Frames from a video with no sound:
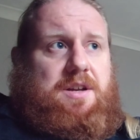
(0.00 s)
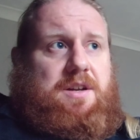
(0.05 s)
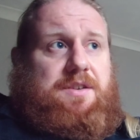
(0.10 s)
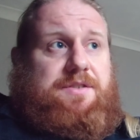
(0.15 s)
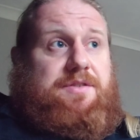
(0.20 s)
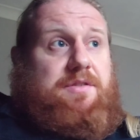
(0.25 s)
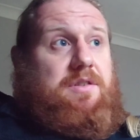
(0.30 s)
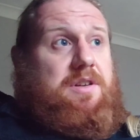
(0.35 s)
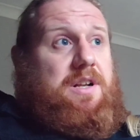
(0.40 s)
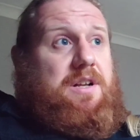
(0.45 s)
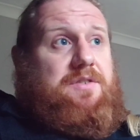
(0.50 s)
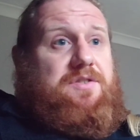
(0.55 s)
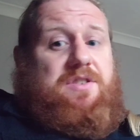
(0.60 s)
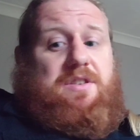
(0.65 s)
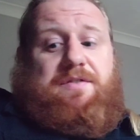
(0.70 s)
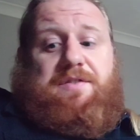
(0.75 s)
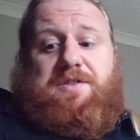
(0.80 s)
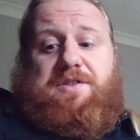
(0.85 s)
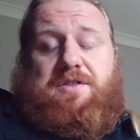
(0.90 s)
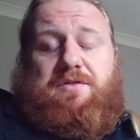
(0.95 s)
So I'll close
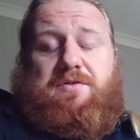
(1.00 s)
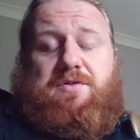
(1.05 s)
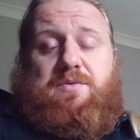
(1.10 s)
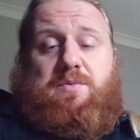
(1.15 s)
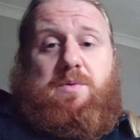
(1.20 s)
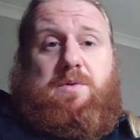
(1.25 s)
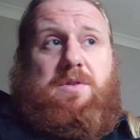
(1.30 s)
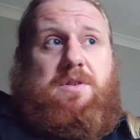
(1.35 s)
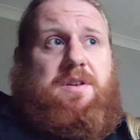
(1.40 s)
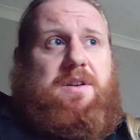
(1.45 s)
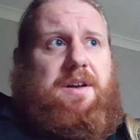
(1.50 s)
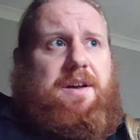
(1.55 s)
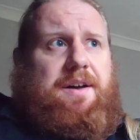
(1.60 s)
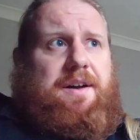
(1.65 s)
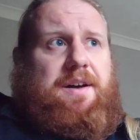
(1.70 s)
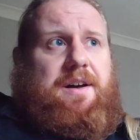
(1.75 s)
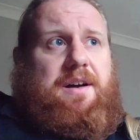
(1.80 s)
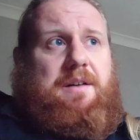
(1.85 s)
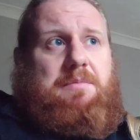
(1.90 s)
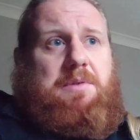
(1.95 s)
off as usual
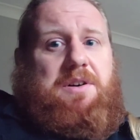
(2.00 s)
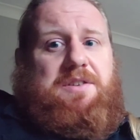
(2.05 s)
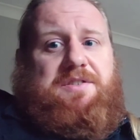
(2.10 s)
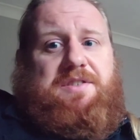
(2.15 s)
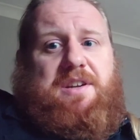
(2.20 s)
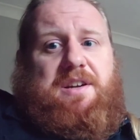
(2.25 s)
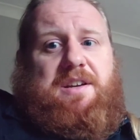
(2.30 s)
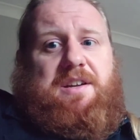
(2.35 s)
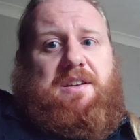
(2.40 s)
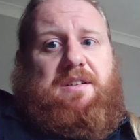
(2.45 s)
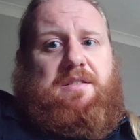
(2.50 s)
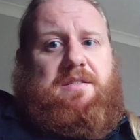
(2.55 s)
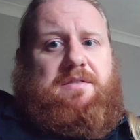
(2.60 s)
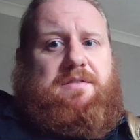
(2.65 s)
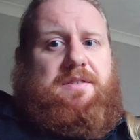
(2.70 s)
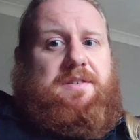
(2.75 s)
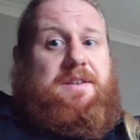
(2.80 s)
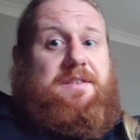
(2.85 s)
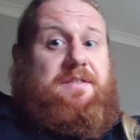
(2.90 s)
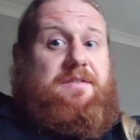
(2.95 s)
by saying,
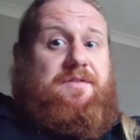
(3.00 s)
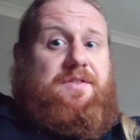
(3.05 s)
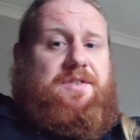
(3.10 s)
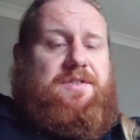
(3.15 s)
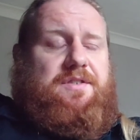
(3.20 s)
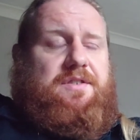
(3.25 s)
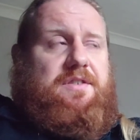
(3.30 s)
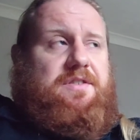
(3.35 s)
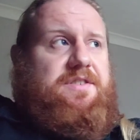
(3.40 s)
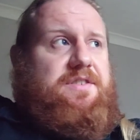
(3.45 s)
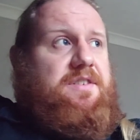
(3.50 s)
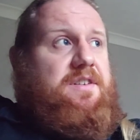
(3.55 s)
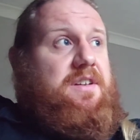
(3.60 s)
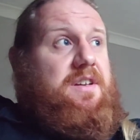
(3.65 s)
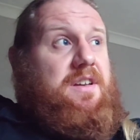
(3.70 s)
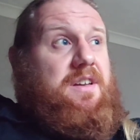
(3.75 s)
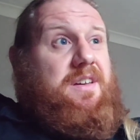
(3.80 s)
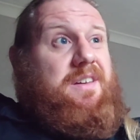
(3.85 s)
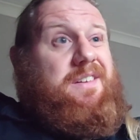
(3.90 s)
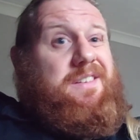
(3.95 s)
as I've discussed,
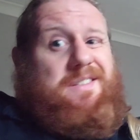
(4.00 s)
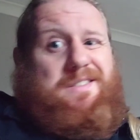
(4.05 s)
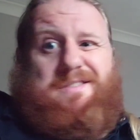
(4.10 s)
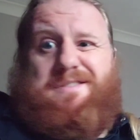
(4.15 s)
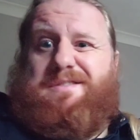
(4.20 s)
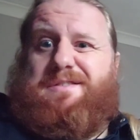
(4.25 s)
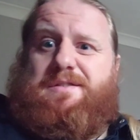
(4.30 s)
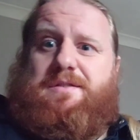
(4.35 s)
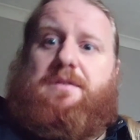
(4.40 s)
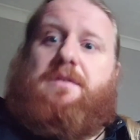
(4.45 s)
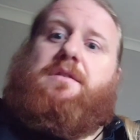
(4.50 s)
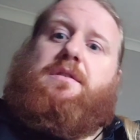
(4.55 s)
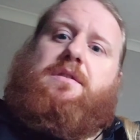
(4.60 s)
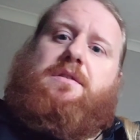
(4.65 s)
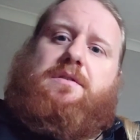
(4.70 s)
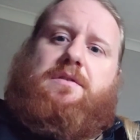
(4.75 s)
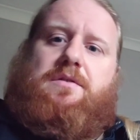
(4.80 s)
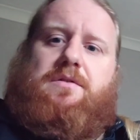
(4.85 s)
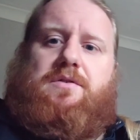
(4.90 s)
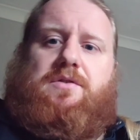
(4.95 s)

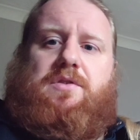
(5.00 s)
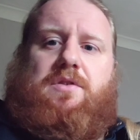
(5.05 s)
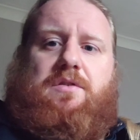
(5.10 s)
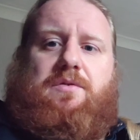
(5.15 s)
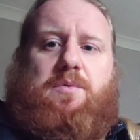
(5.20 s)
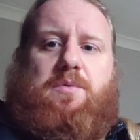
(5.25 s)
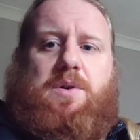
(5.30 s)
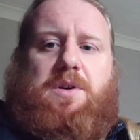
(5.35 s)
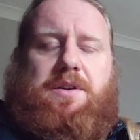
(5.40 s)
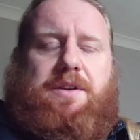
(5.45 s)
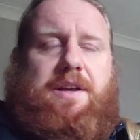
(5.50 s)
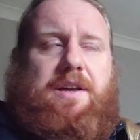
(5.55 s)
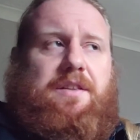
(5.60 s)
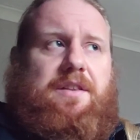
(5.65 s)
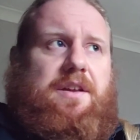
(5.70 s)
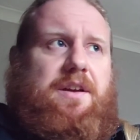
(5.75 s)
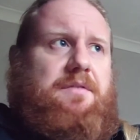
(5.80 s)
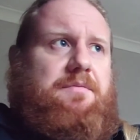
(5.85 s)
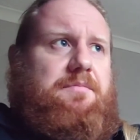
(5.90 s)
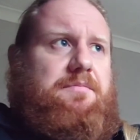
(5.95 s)
tough world out
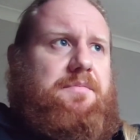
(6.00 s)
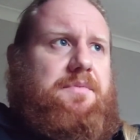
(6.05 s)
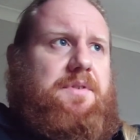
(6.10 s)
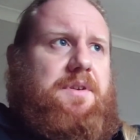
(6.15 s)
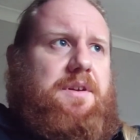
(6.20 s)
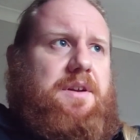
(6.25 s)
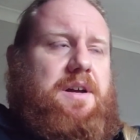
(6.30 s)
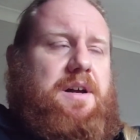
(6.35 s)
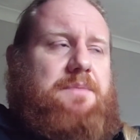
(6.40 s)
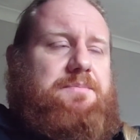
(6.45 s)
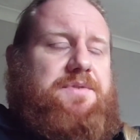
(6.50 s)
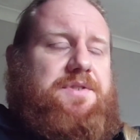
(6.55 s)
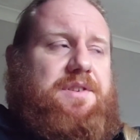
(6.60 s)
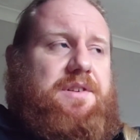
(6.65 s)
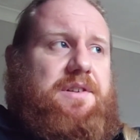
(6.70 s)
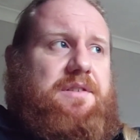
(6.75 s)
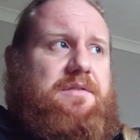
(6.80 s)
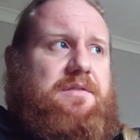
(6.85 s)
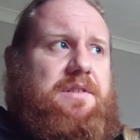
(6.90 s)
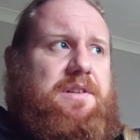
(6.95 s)
there.
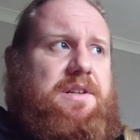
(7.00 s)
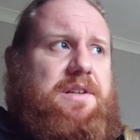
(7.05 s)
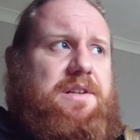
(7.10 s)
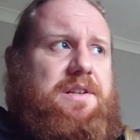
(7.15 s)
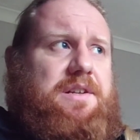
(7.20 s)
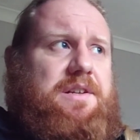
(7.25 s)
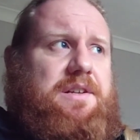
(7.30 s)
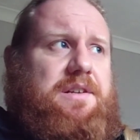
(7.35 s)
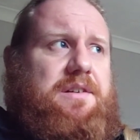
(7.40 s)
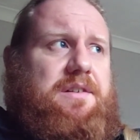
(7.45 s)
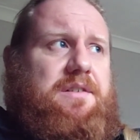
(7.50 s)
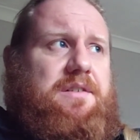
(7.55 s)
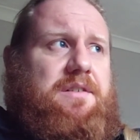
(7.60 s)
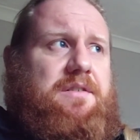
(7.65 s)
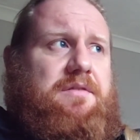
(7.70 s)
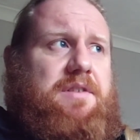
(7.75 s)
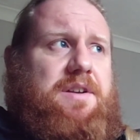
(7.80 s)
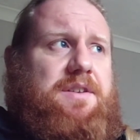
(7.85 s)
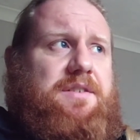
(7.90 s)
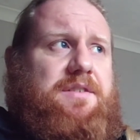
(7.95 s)
Absolutely
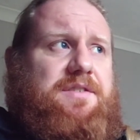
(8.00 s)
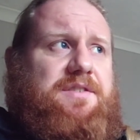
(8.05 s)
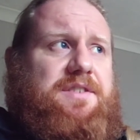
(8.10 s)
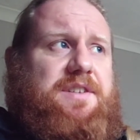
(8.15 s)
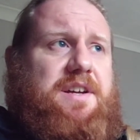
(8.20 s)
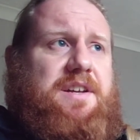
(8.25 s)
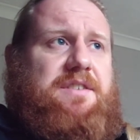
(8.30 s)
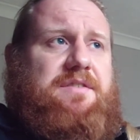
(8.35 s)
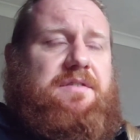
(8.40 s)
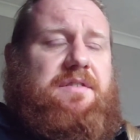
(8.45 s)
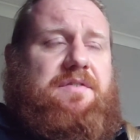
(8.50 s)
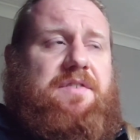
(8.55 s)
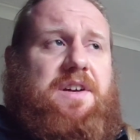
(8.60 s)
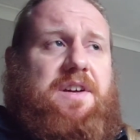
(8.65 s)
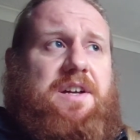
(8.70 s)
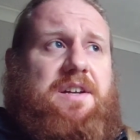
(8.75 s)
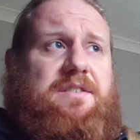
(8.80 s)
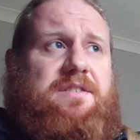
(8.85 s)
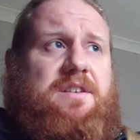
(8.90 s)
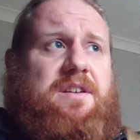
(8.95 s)
horrendous state of
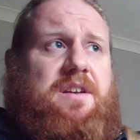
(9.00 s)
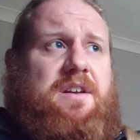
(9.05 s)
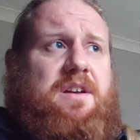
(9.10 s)
affairs.